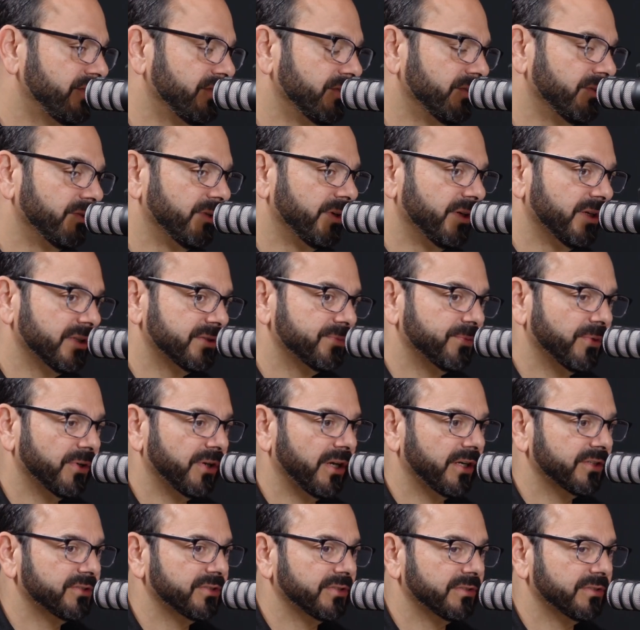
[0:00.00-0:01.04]
to is
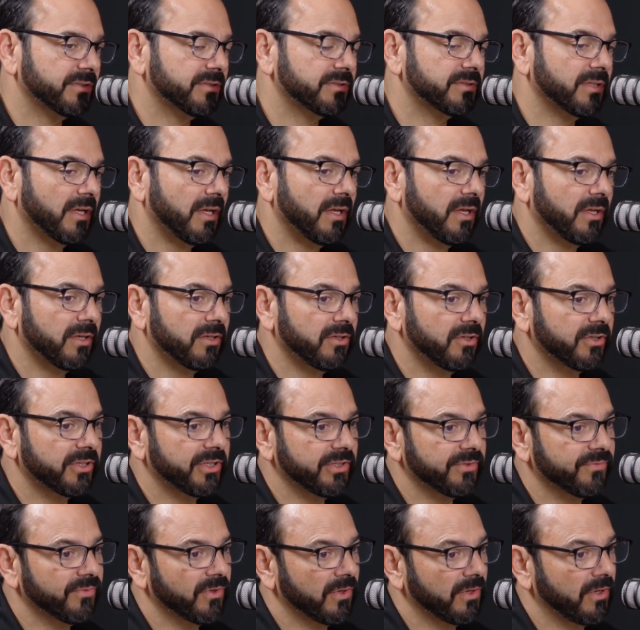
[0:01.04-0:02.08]
productions
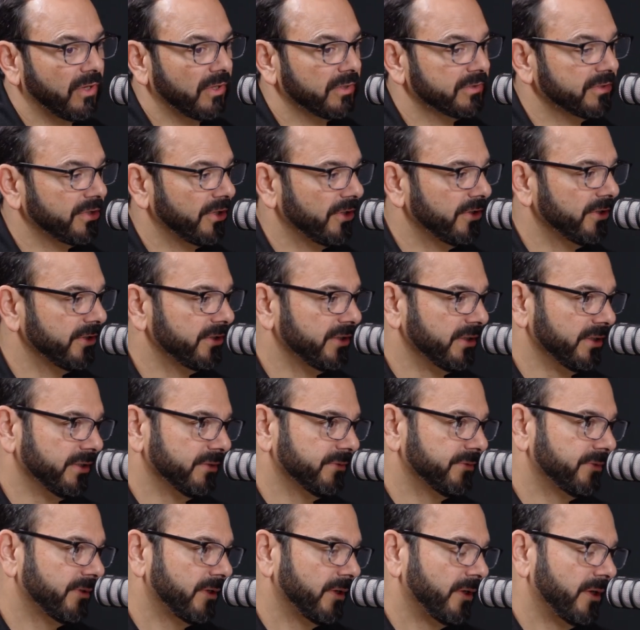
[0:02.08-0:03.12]
looking for an
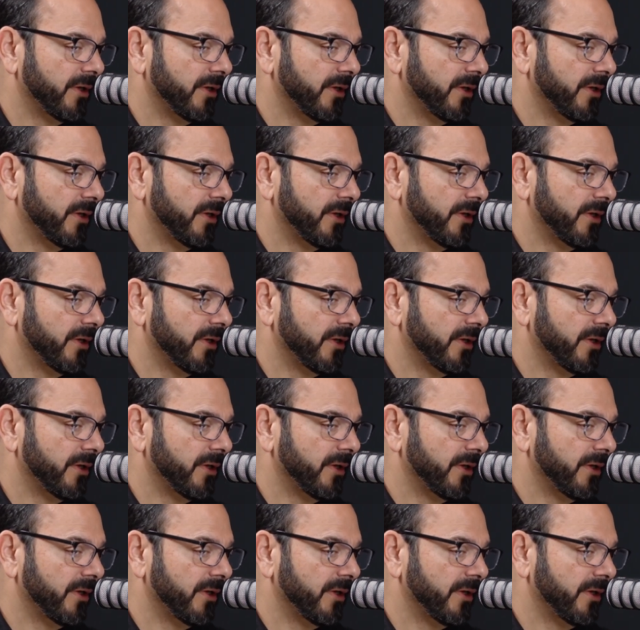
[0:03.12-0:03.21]
alternative